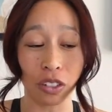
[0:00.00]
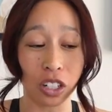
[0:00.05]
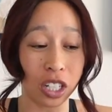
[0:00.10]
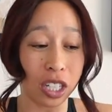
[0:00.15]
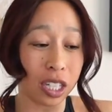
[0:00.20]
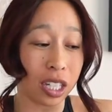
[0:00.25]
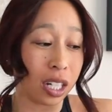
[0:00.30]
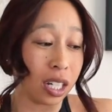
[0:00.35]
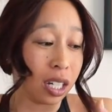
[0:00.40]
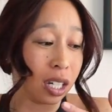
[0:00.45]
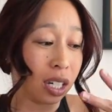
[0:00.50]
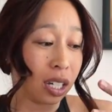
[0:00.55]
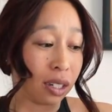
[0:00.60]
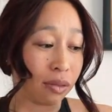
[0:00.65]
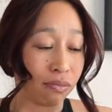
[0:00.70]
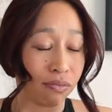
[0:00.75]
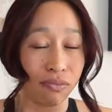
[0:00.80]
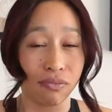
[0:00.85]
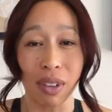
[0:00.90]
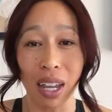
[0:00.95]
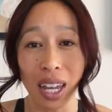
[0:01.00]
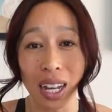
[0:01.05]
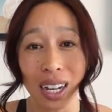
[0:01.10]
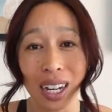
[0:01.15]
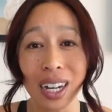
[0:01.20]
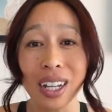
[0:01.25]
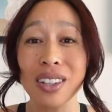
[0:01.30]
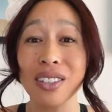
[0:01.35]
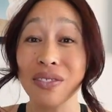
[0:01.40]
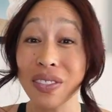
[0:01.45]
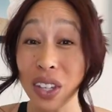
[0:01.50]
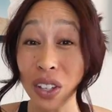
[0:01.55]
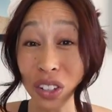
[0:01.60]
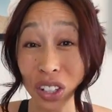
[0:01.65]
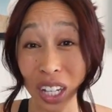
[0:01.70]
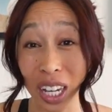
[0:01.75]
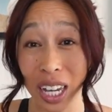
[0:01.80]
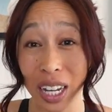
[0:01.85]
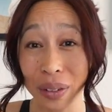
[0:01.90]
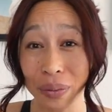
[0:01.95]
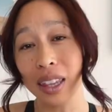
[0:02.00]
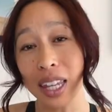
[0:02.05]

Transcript: just making us feel good.